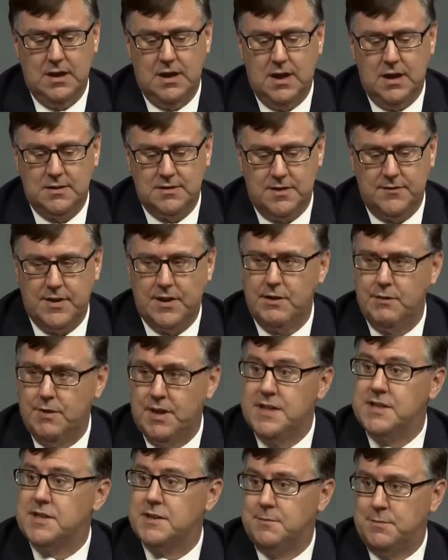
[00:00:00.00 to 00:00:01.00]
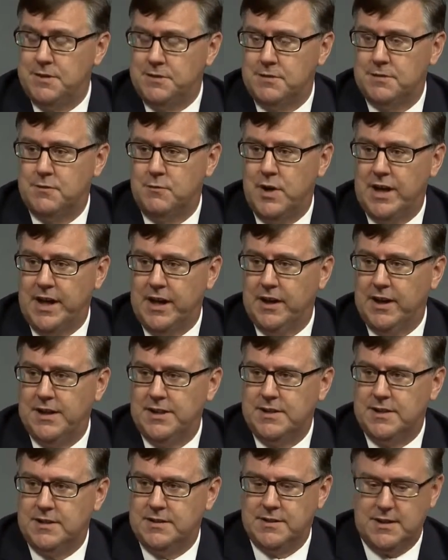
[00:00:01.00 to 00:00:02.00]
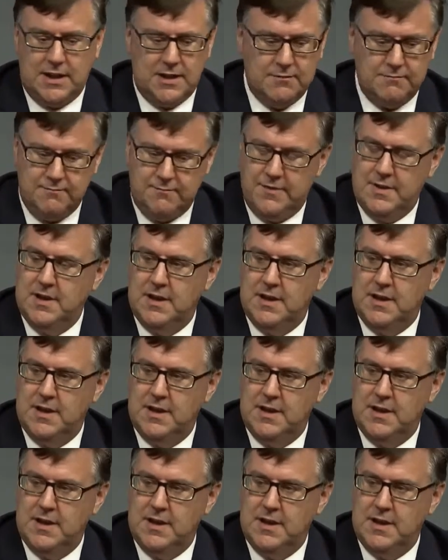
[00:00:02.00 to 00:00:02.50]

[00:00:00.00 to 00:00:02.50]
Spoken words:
very reasonable regulations that are